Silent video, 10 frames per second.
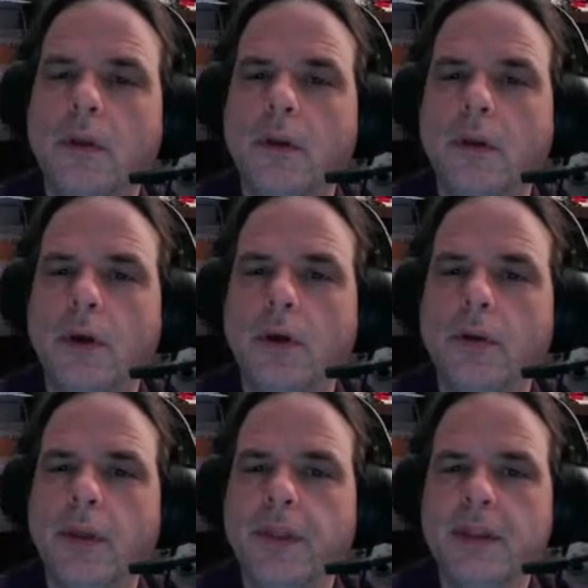no,
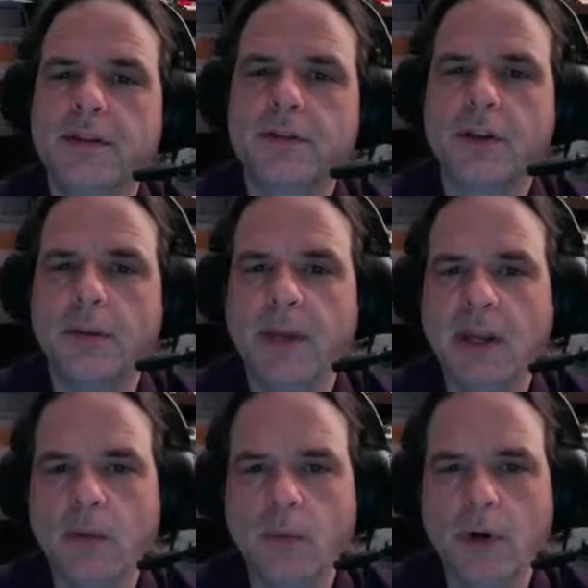I think this is going to make
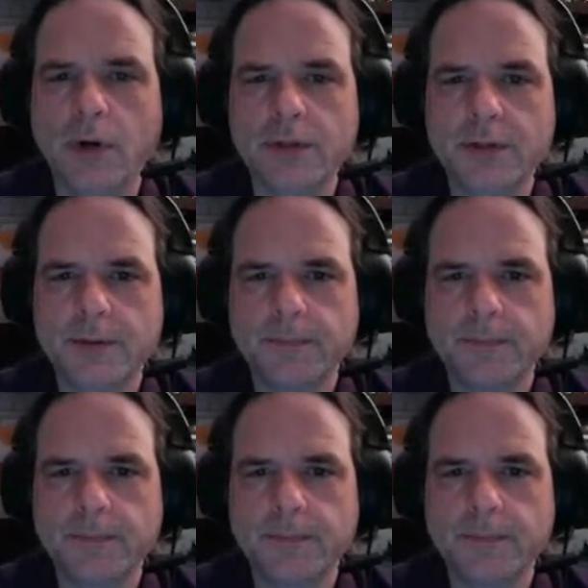it worse,